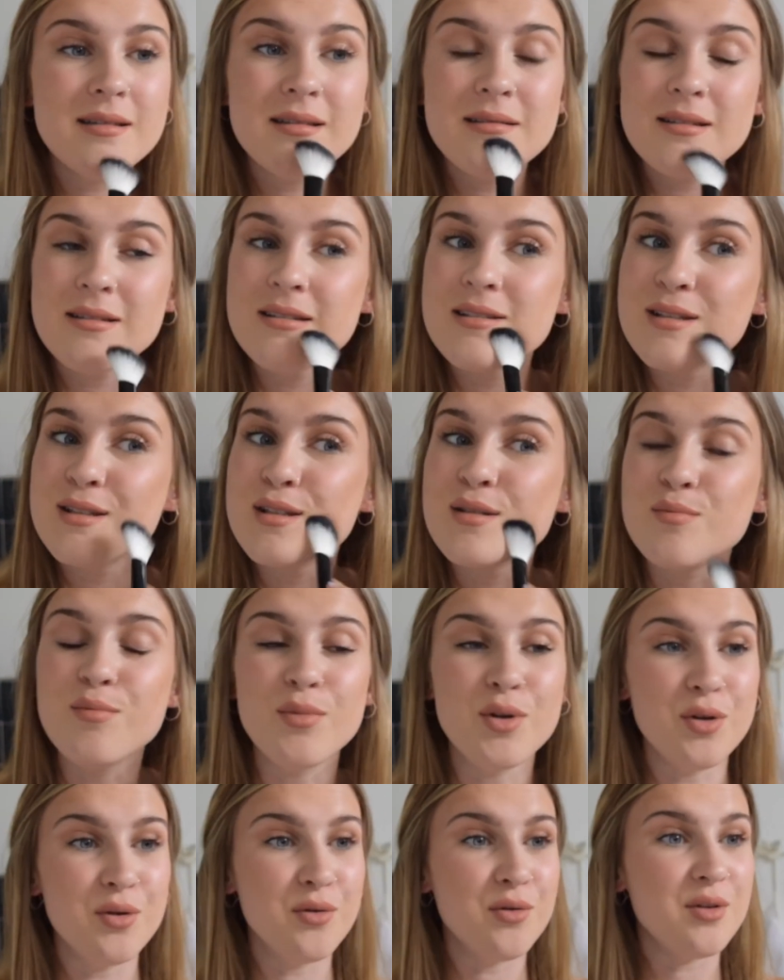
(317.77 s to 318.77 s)

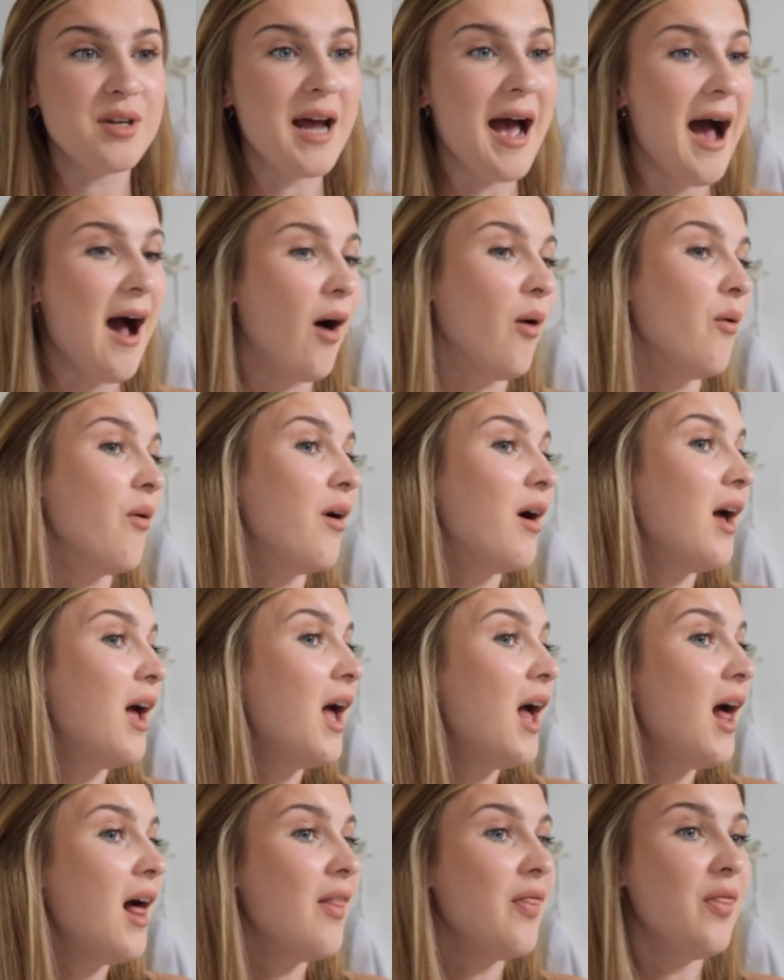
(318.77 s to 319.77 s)
smoothed out
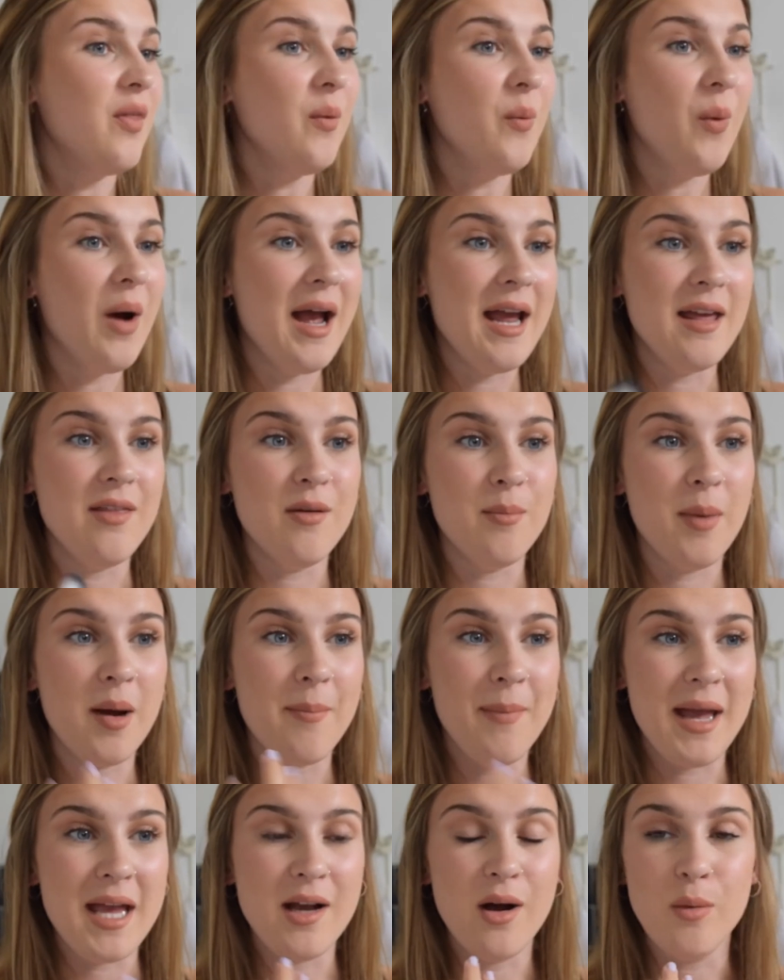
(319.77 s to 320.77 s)
the way that my
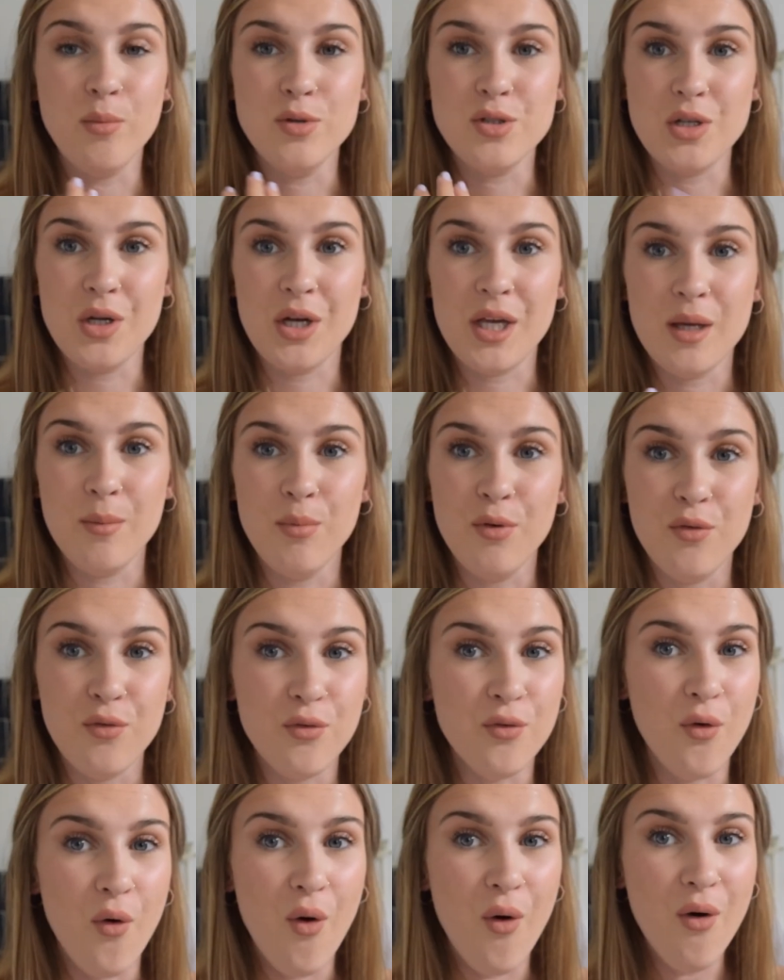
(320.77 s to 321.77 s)
makeup was looking
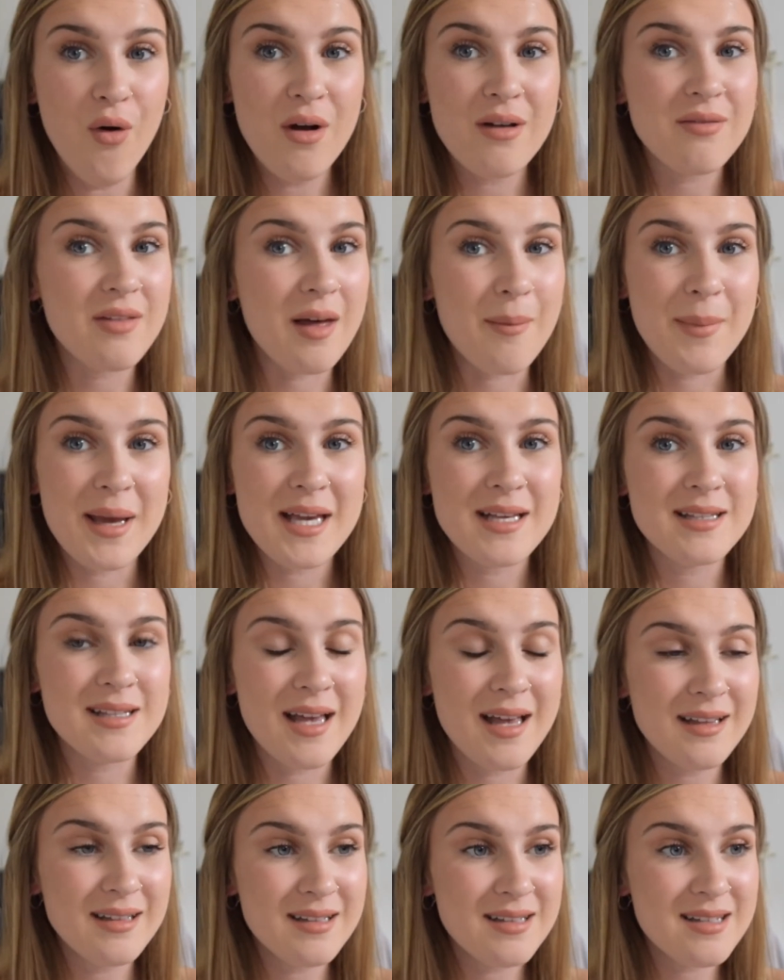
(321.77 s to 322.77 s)
before if that makes
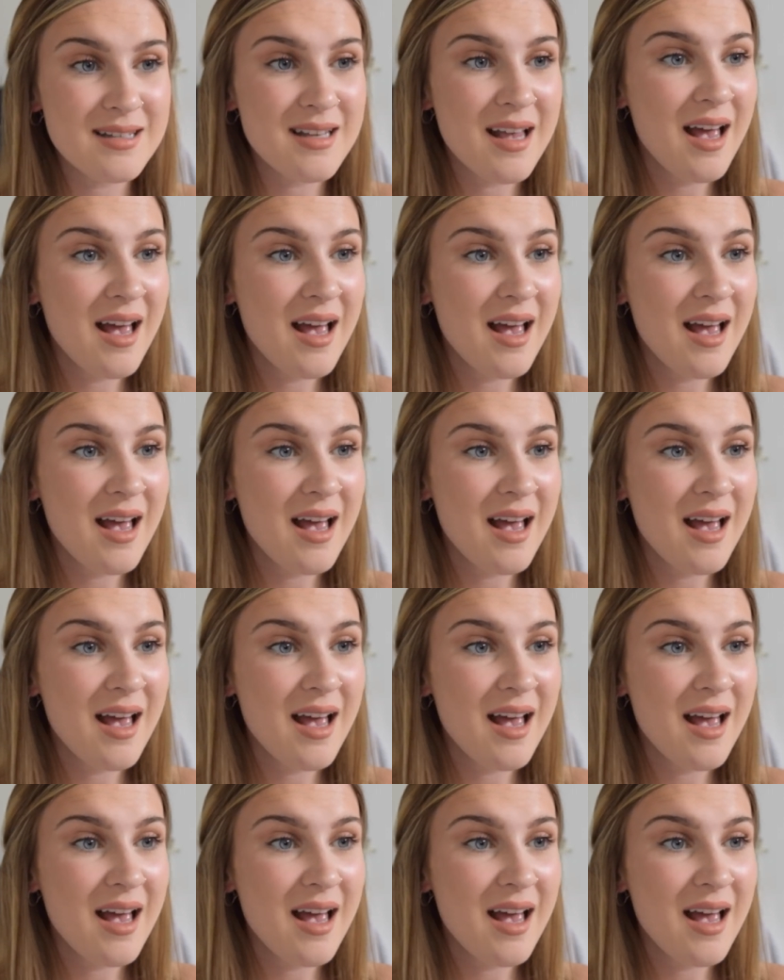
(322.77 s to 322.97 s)
sense